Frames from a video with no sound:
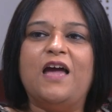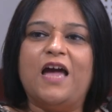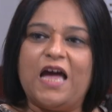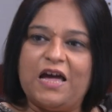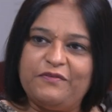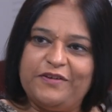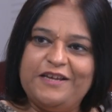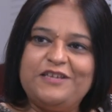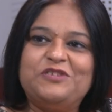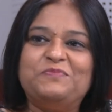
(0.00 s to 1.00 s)
have
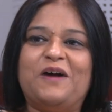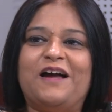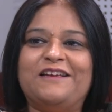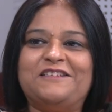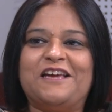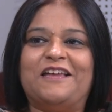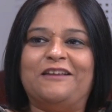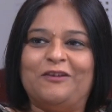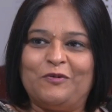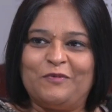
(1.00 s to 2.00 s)
reached my
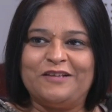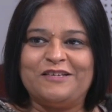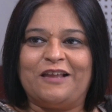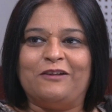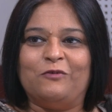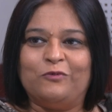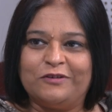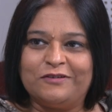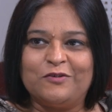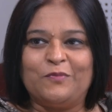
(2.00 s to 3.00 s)
channel or my channel
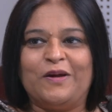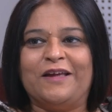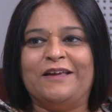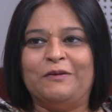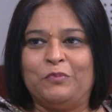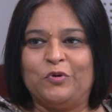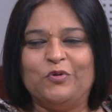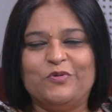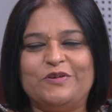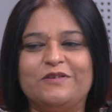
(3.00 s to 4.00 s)
owners or my
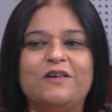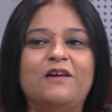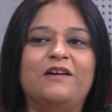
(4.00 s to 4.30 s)
producers.